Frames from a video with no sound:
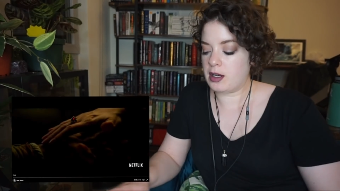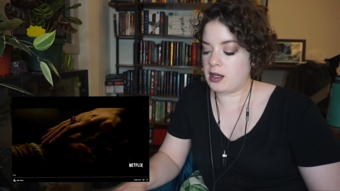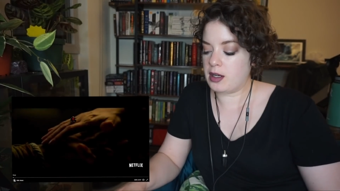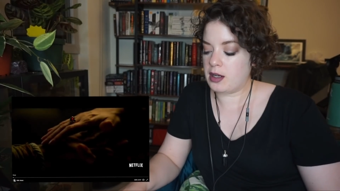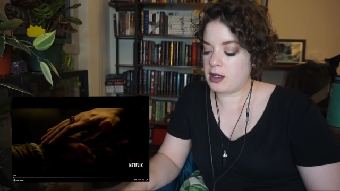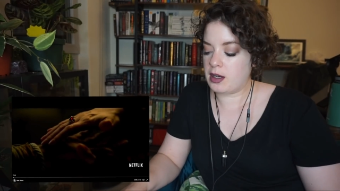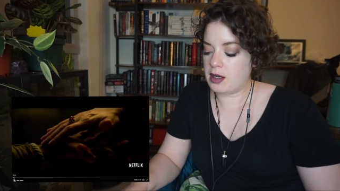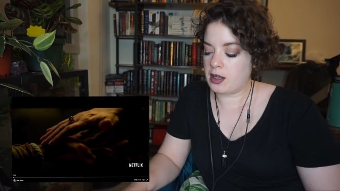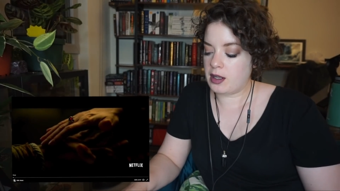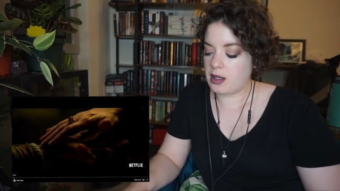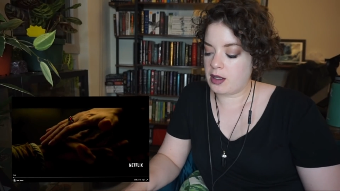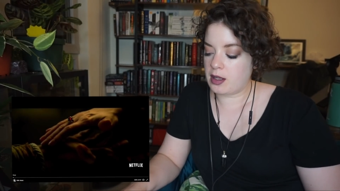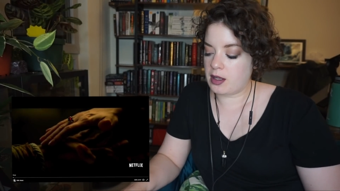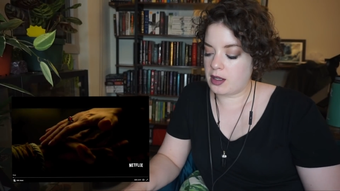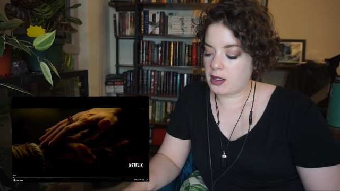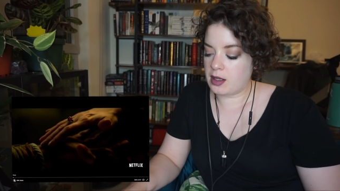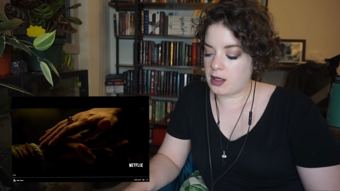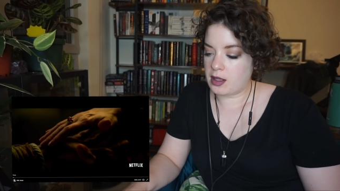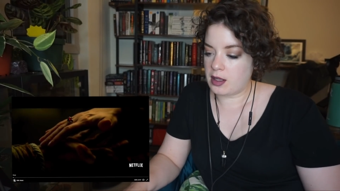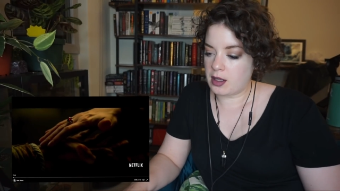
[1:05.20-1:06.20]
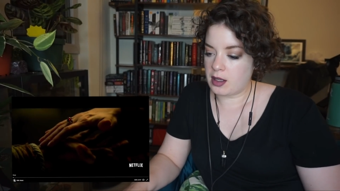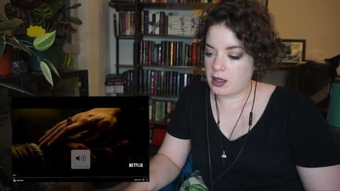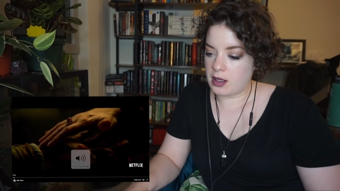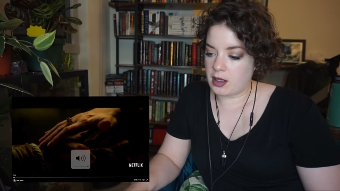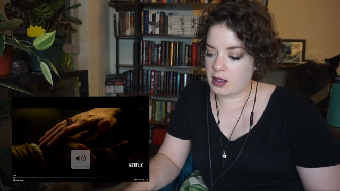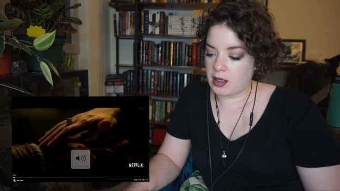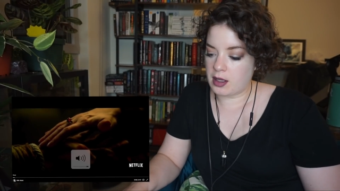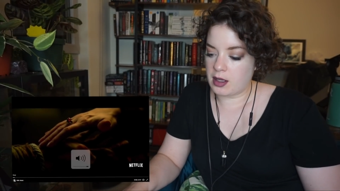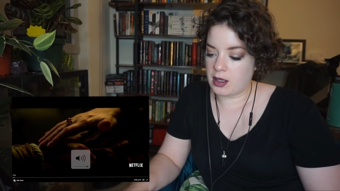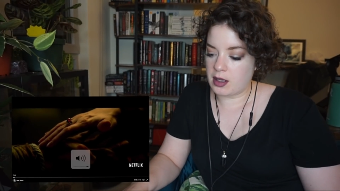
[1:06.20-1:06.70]

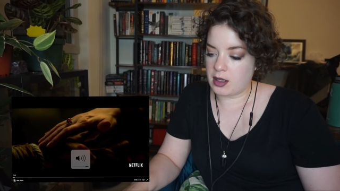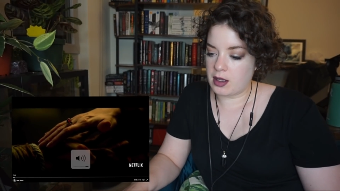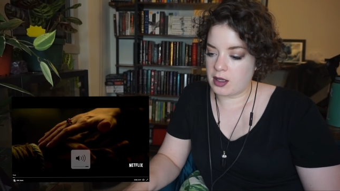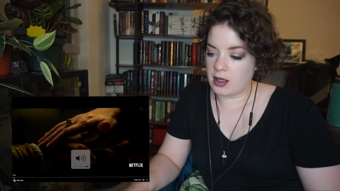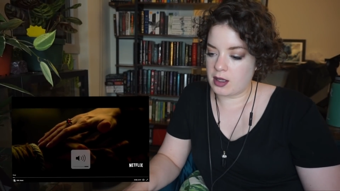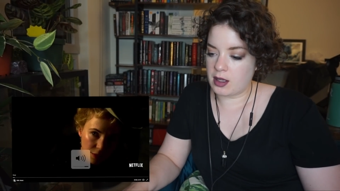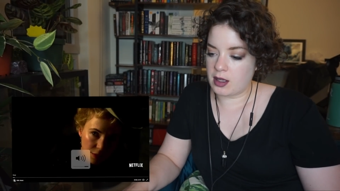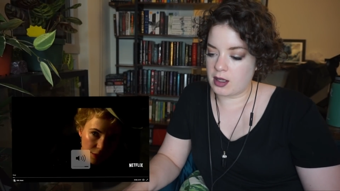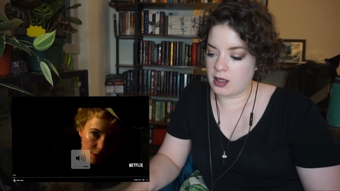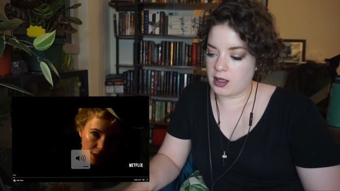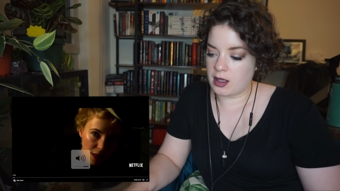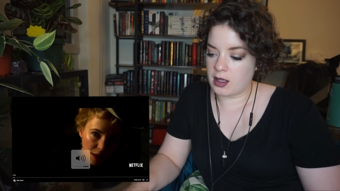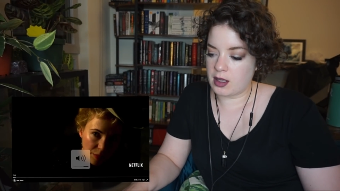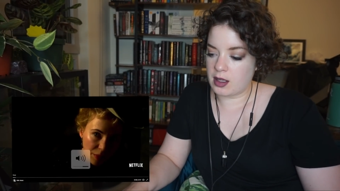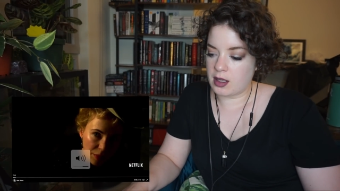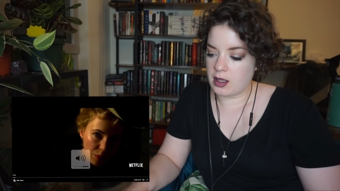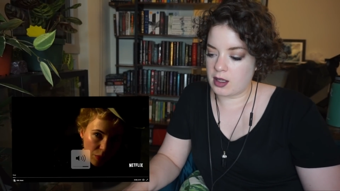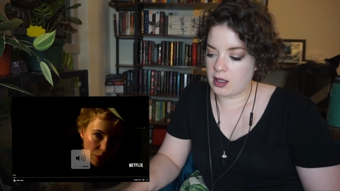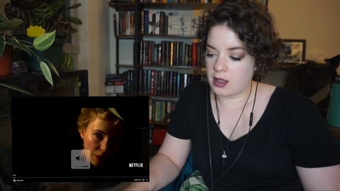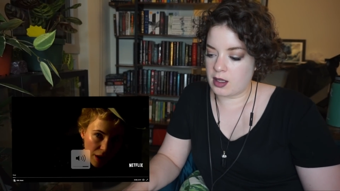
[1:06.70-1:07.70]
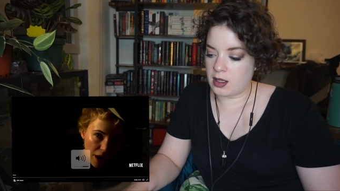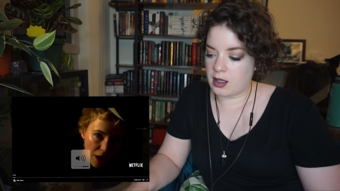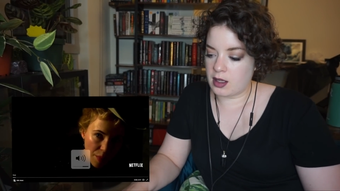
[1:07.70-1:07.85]
No one is speaking in this clip.